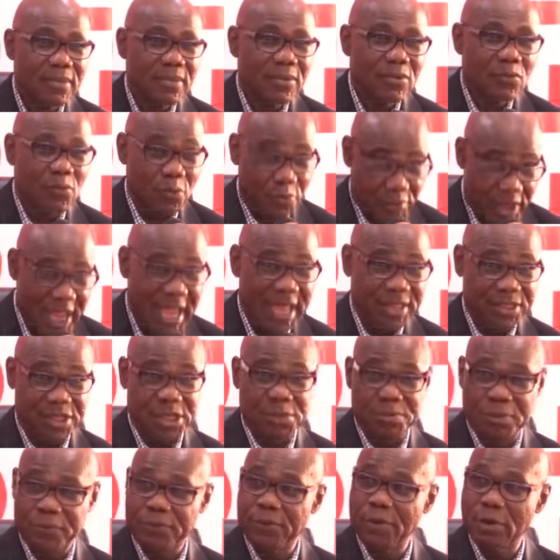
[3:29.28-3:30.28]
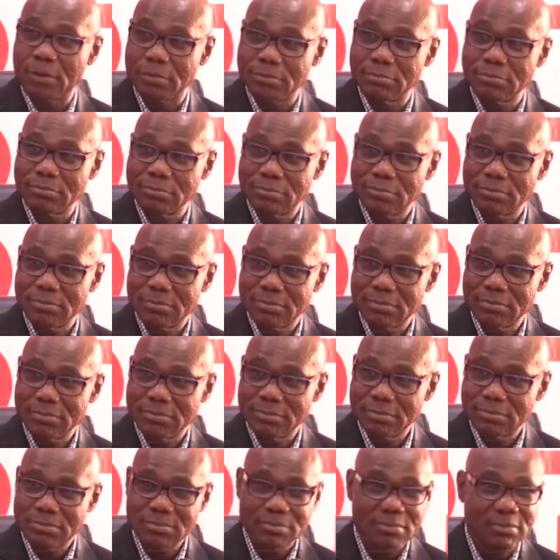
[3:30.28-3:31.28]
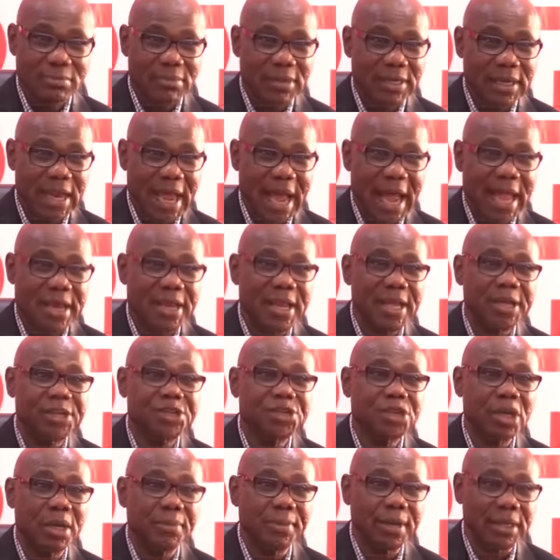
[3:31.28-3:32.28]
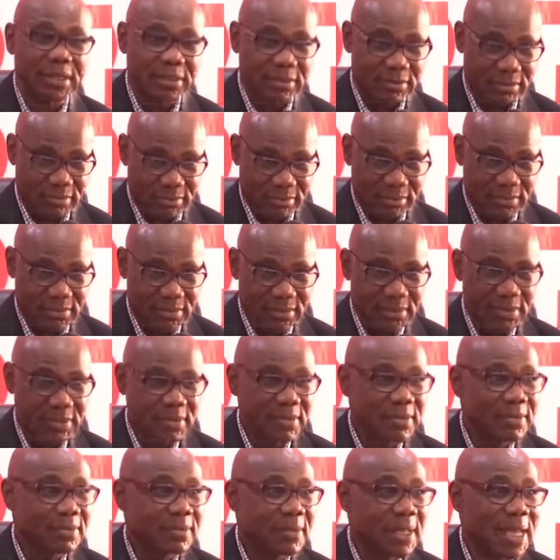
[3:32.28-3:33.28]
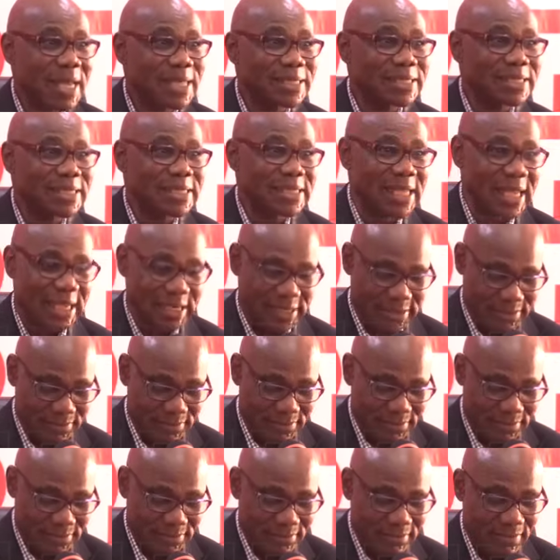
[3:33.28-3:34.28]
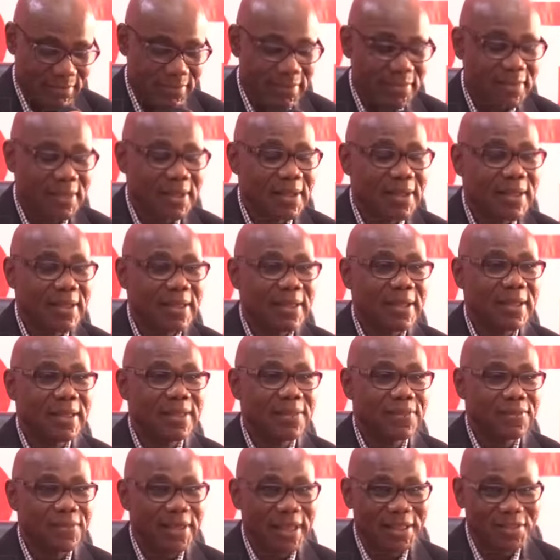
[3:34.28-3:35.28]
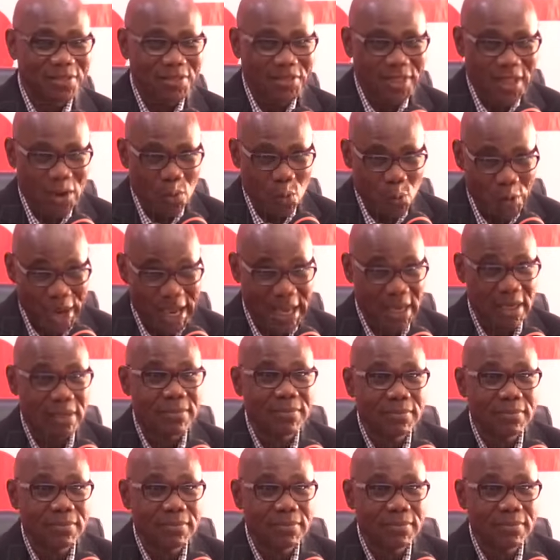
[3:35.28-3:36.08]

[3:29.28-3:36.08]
We've heard this before. But INEC chairman has said that they will